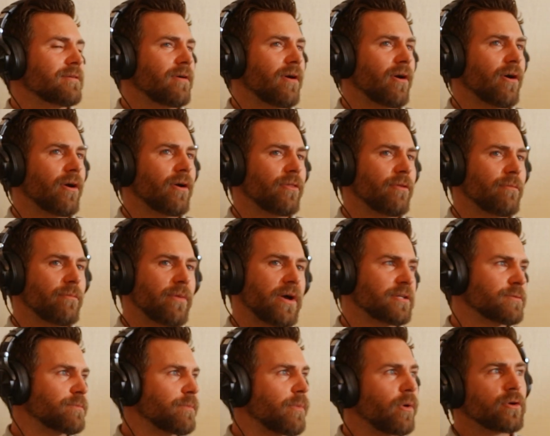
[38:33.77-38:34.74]
the
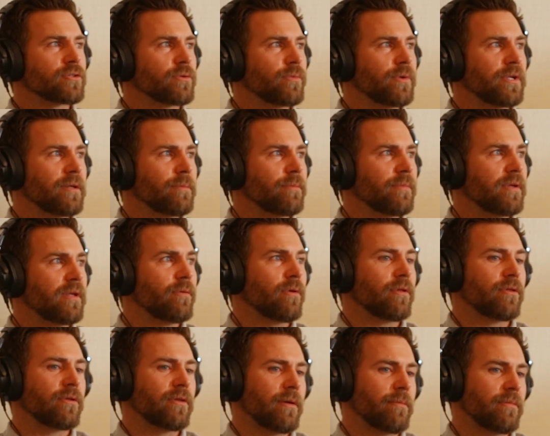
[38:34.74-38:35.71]
best person we can be,
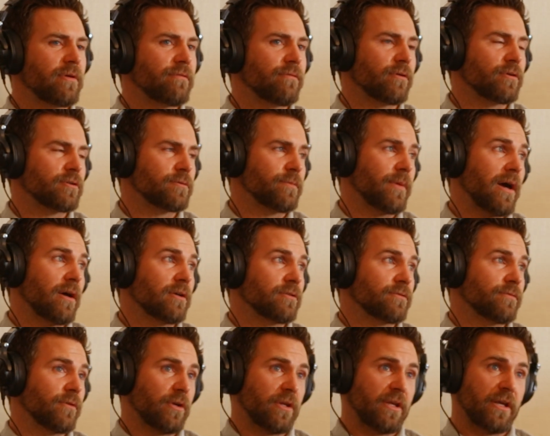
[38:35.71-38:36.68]
whether that be for a spouse,
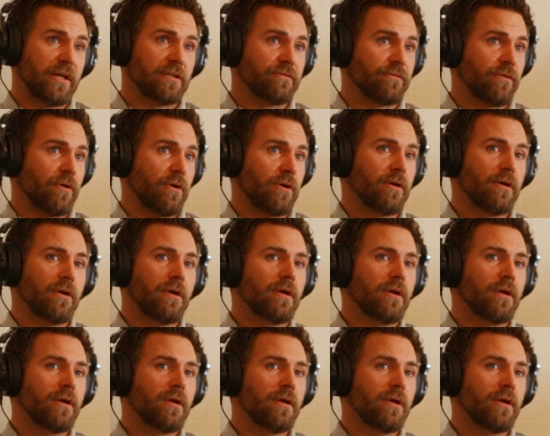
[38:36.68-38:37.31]
for kids, for